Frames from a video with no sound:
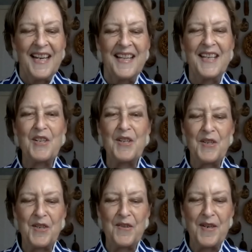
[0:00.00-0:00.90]
This
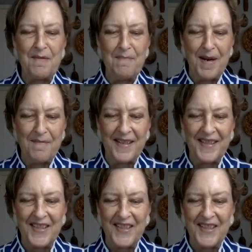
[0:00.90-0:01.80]
historic moment
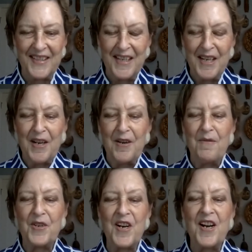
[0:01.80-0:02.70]

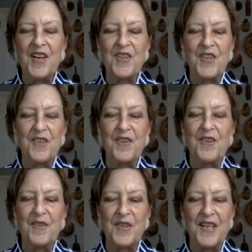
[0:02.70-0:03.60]
which also
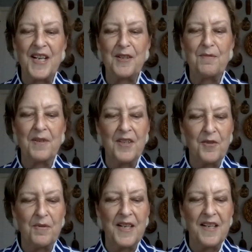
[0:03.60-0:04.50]
coincided with the
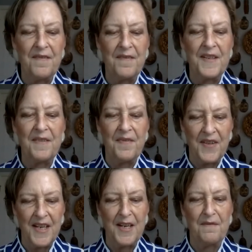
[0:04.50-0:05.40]
25th
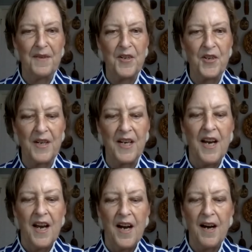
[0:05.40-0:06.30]
anniversary
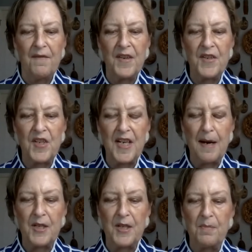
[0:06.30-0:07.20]
of the
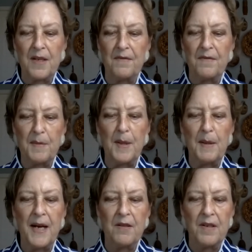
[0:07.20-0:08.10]
establishment of
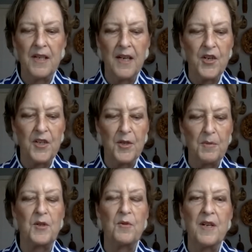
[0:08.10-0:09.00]
diplomatic
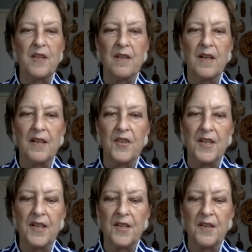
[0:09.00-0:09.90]
relations between the United
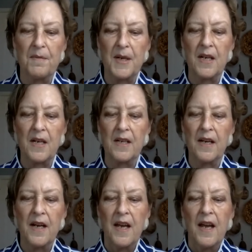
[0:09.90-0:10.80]
States of America
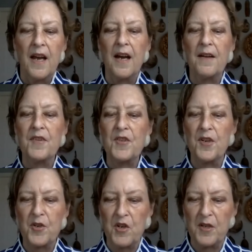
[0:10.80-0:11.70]
and the
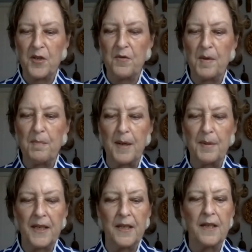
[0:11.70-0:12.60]
Socialist
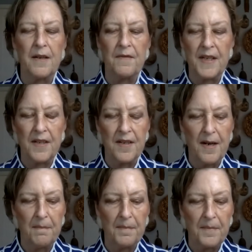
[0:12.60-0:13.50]
Republic of
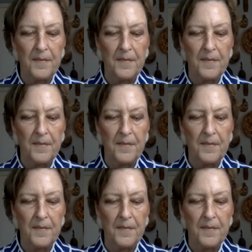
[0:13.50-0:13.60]
Vietnam.